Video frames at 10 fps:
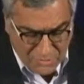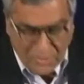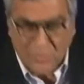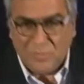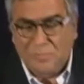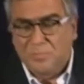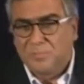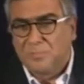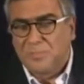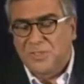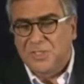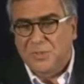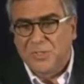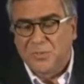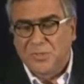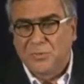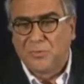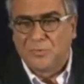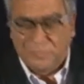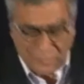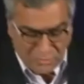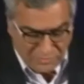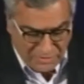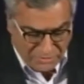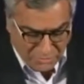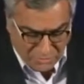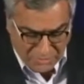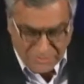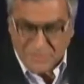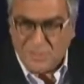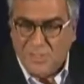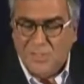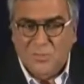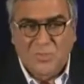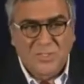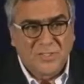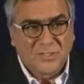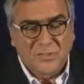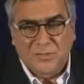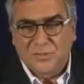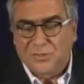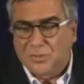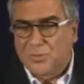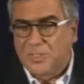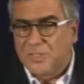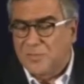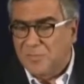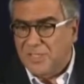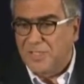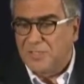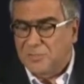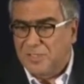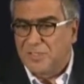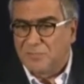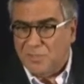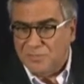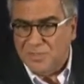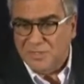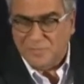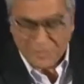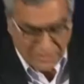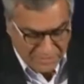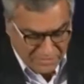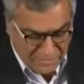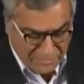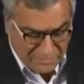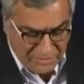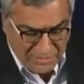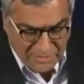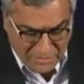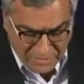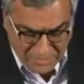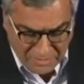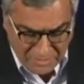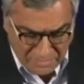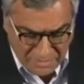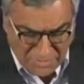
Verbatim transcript: So I will be sharing with you four of these stories. One is a story that McGill has been involved in very extensively, asthma